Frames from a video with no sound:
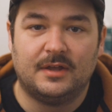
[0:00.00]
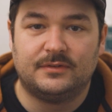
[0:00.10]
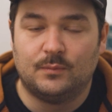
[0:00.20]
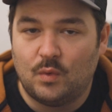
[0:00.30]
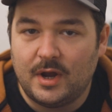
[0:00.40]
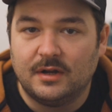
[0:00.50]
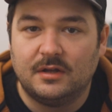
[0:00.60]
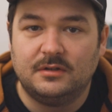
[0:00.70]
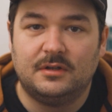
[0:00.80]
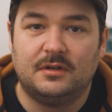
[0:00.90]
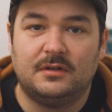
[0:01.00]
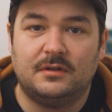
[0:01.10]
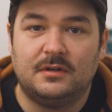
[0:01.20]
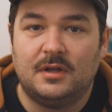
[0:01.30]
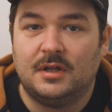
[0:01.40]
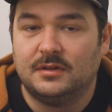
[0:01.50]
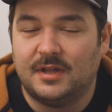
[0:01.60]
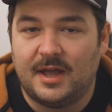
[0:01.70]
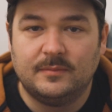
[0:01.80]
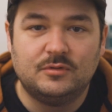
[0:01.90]
some white onion,
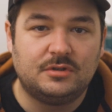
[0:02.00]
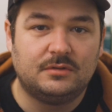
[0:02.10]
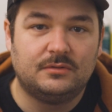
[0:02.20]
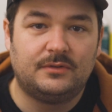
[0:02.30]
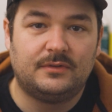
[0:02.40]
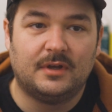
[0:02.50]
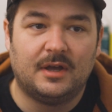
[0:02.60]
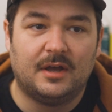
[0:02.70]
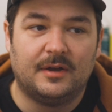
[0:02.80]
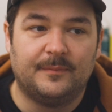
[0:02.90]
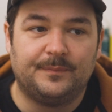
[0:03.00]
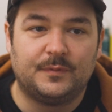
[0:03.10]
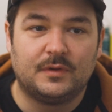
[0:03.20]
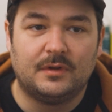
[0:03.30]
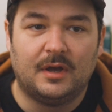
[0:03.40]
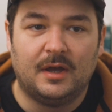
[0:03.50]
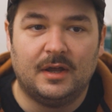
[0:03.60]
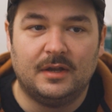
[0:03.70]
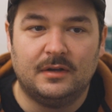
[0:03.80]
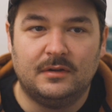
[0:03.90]
lime juice,
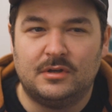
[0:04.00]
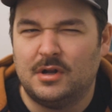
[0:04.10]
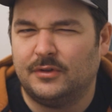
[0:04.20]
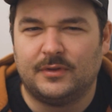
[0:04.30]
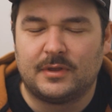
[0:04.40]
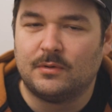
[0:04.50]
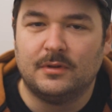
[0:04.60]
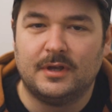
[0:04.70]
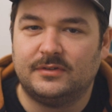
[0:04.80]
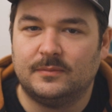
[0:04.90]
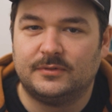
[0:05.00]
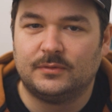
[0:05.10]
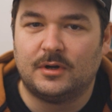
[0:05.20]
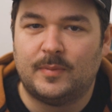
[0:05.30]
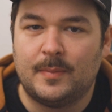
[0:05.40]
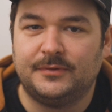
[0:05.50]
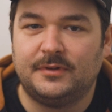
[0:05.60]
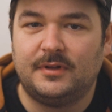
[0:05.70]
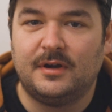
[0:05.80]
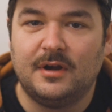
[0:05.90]
and you can also throw some serrano peppers
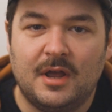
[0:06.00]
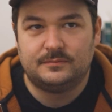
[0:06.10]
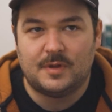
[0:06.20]
in there,